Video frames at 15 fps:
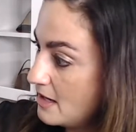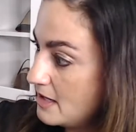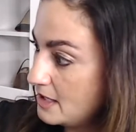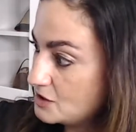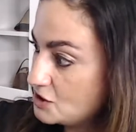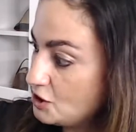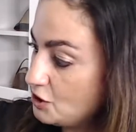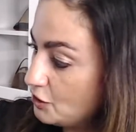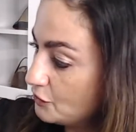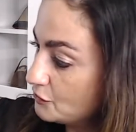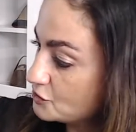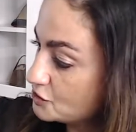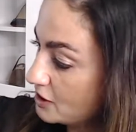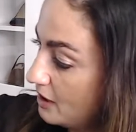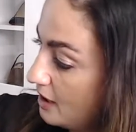It's
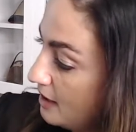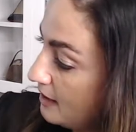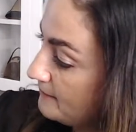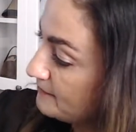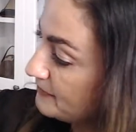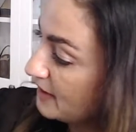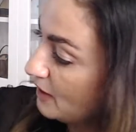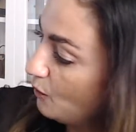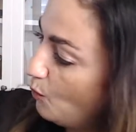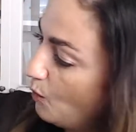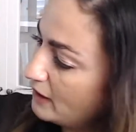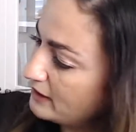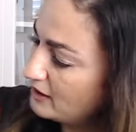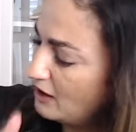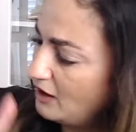huge.
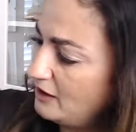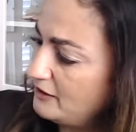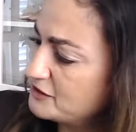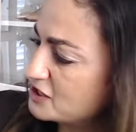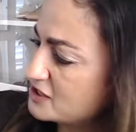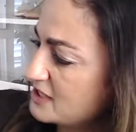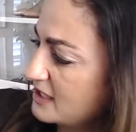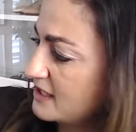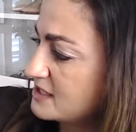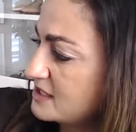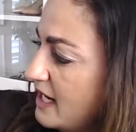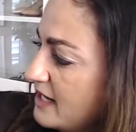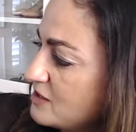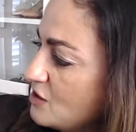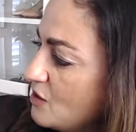Just like a
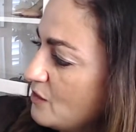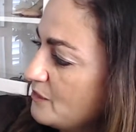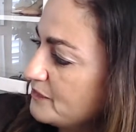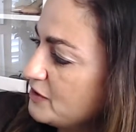side note,